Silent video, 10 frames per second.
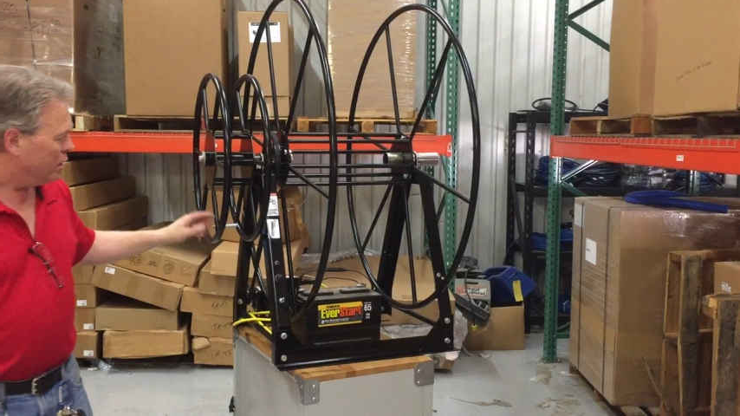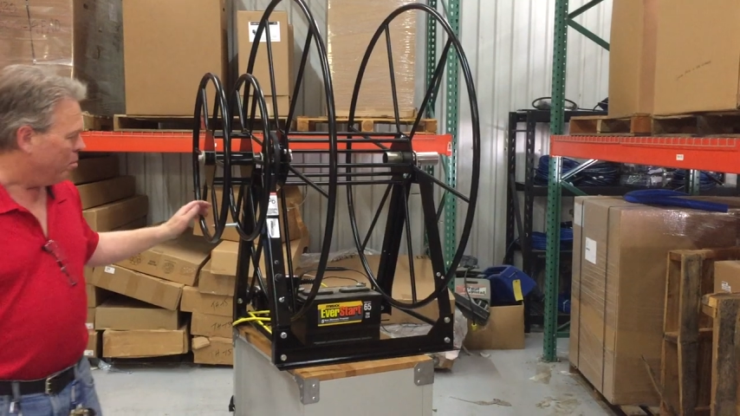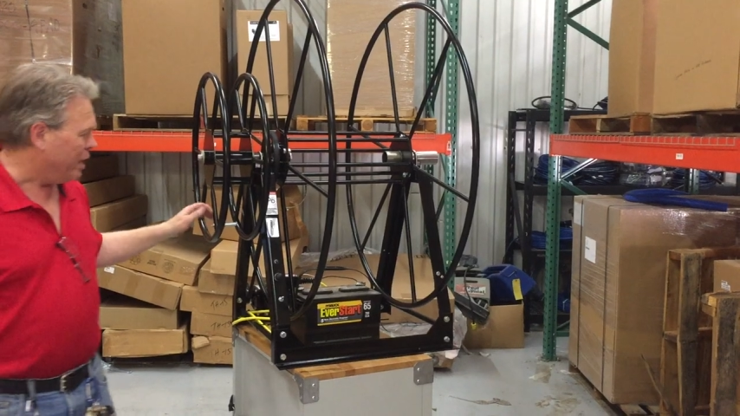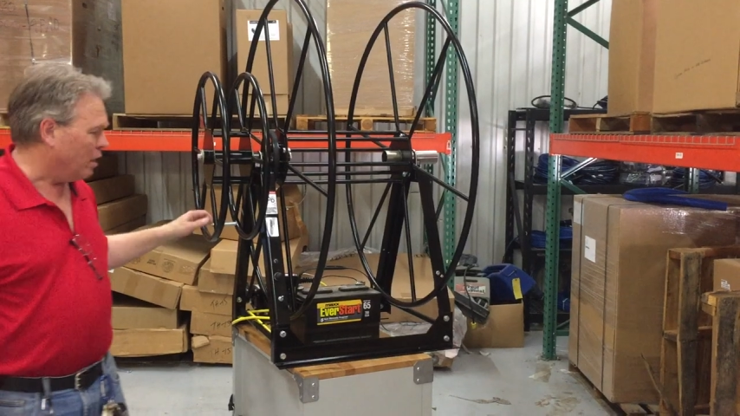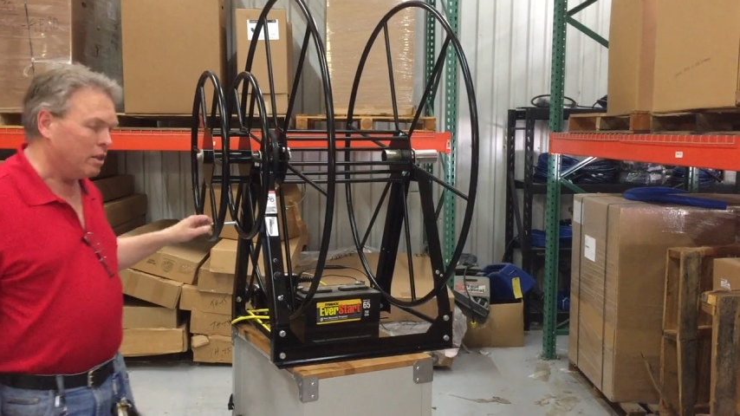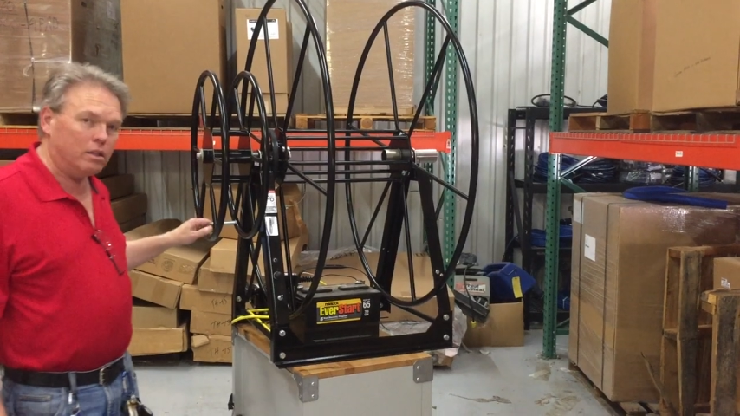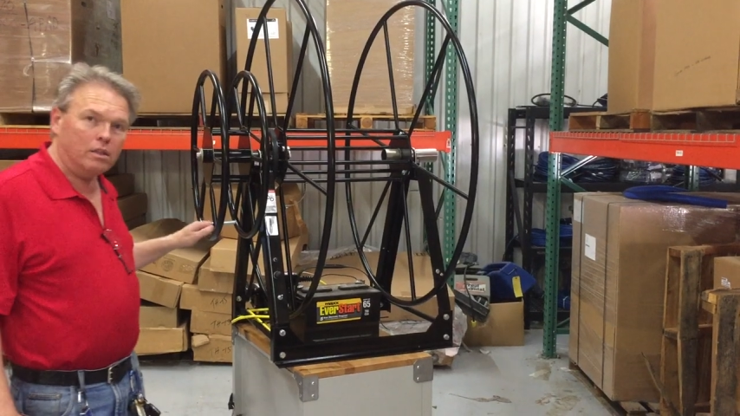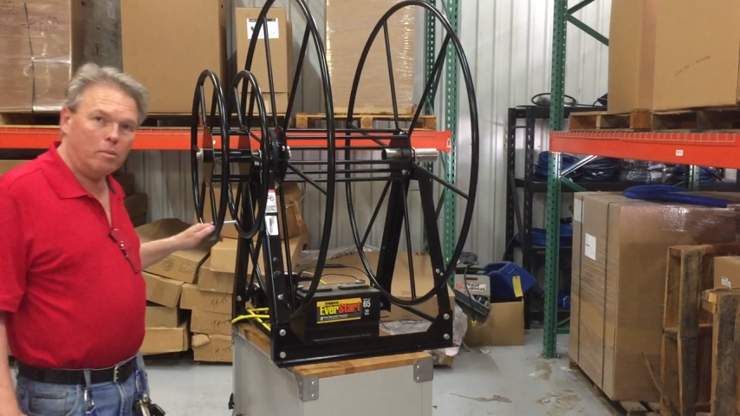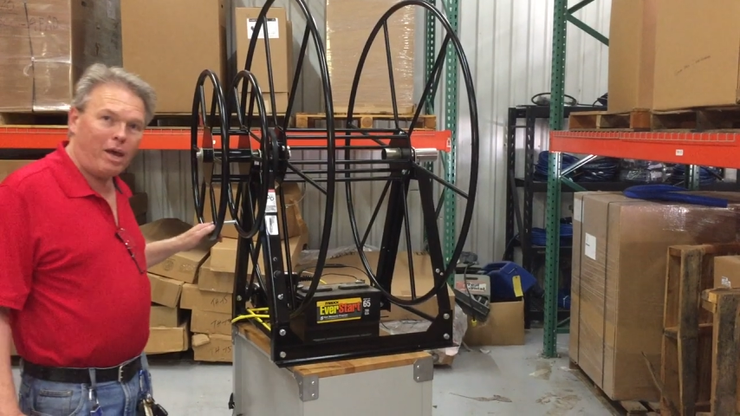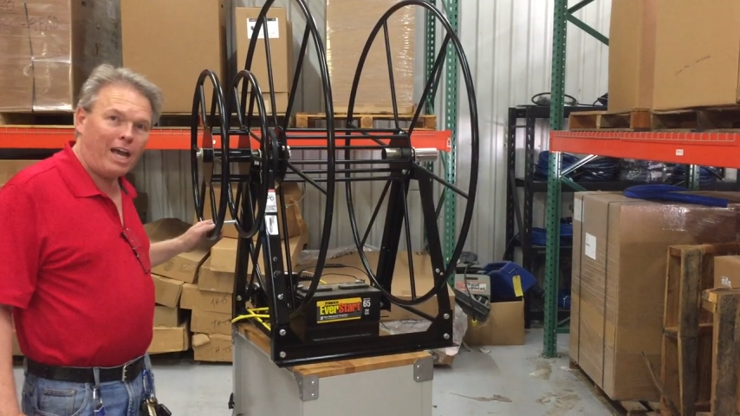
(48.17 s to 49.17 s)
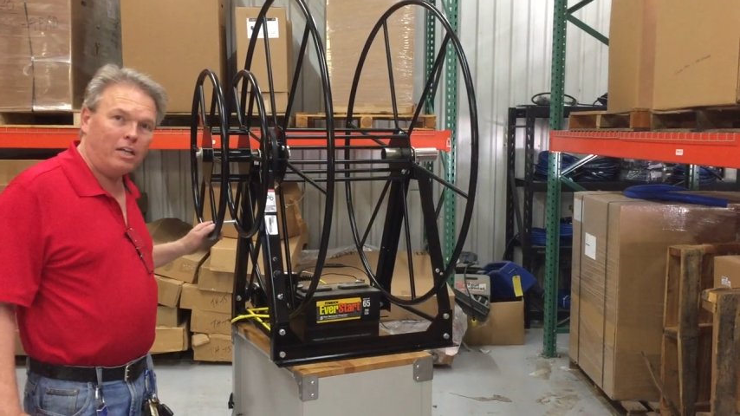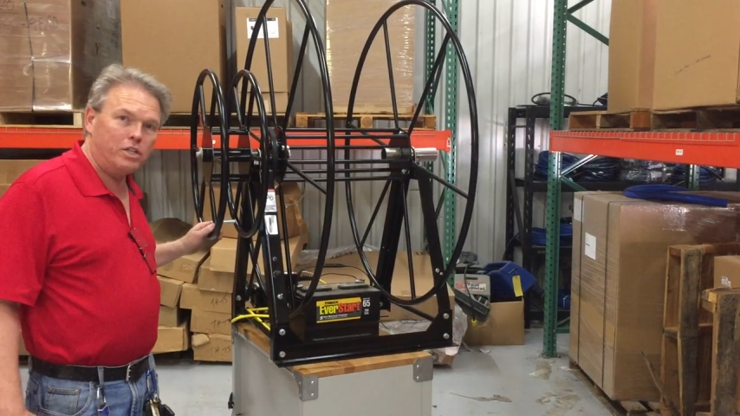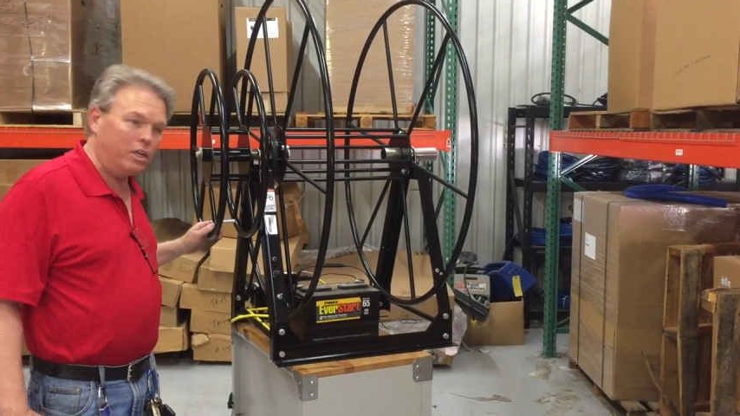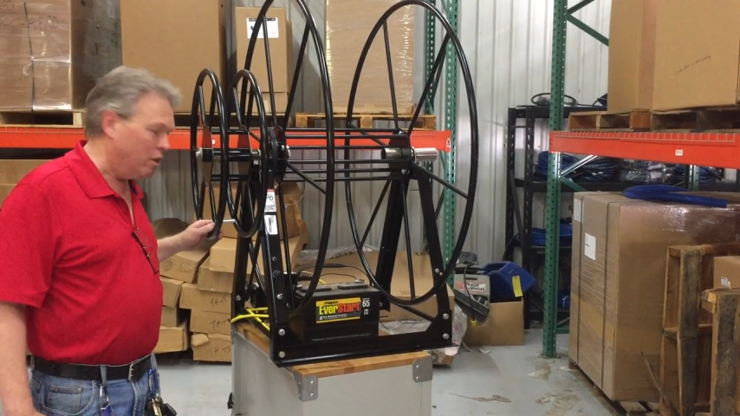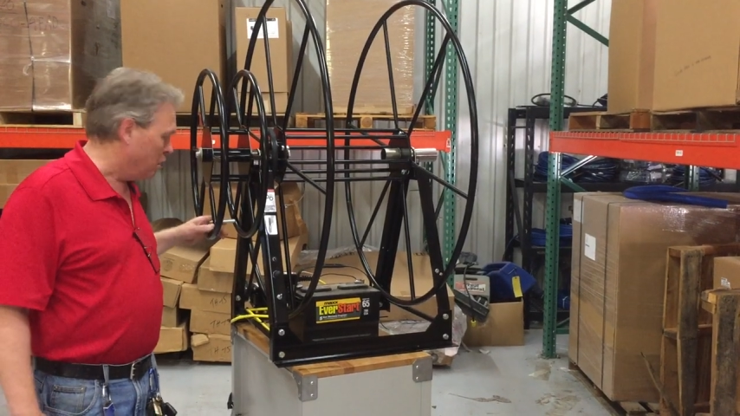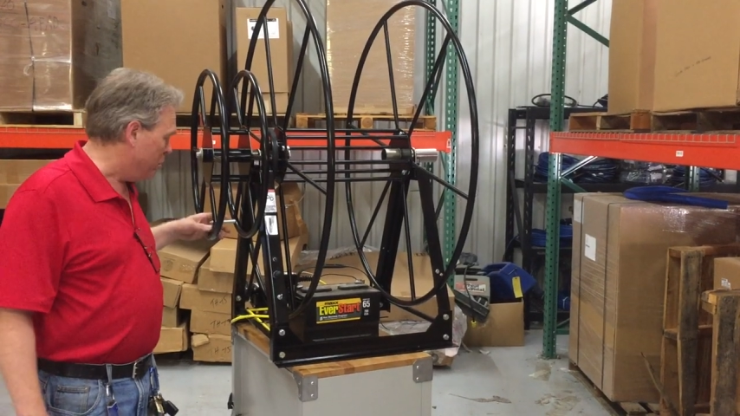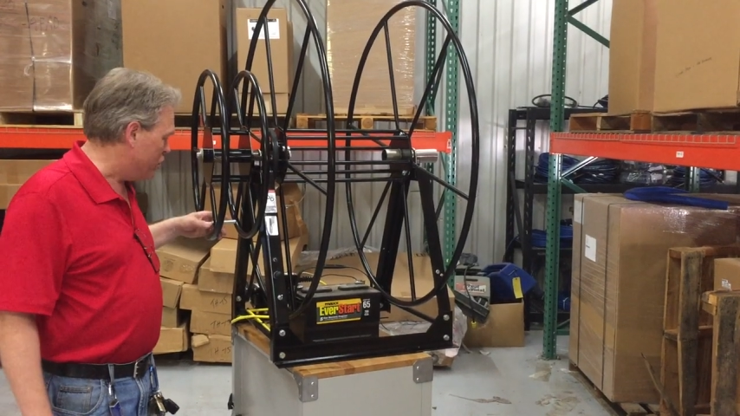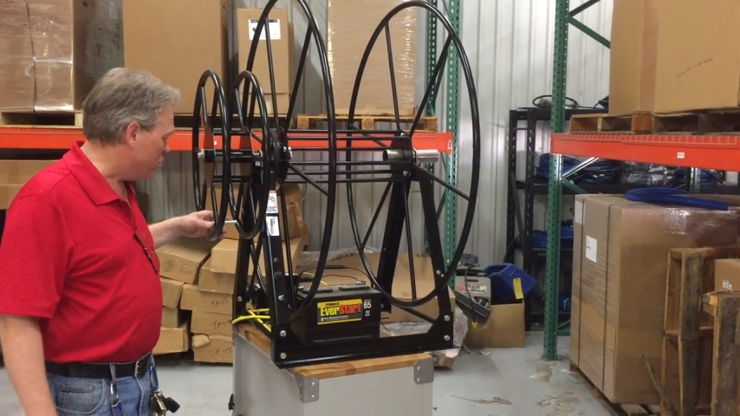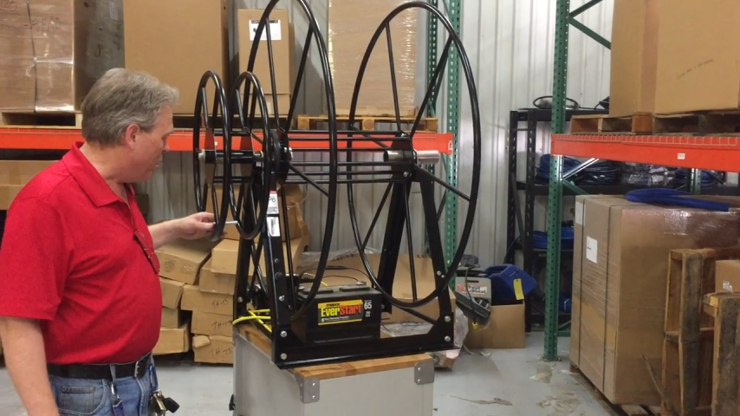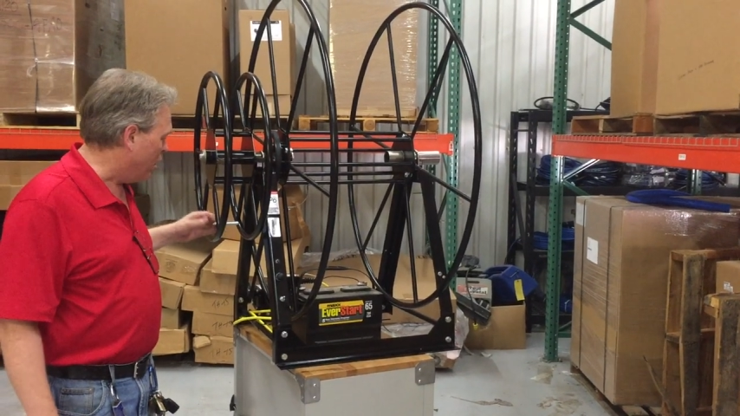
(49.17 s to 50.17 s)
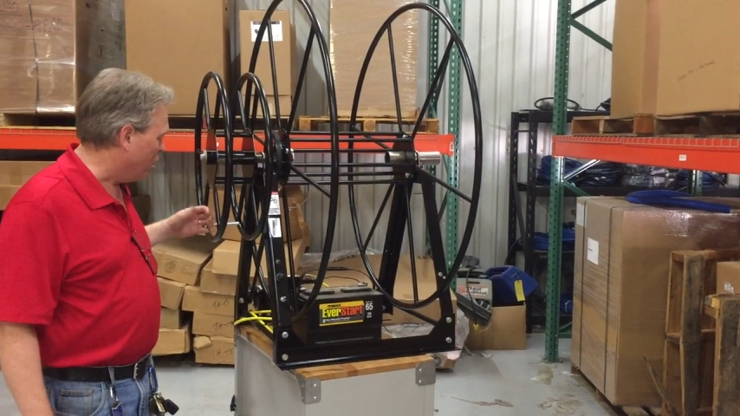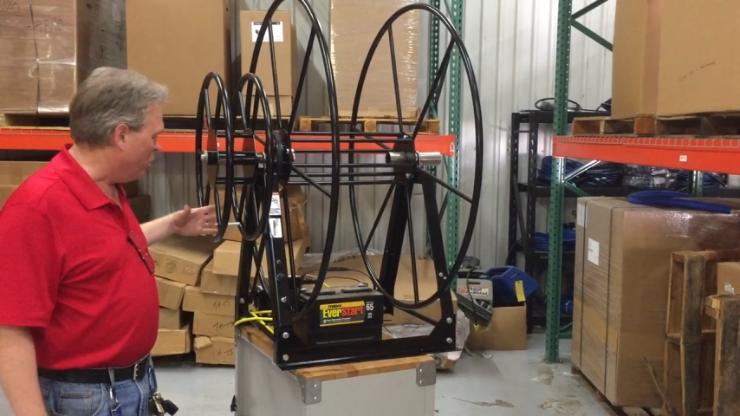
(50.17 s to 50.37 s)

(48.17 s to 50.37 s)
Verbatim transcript: to make it the packaging a little bit smaller.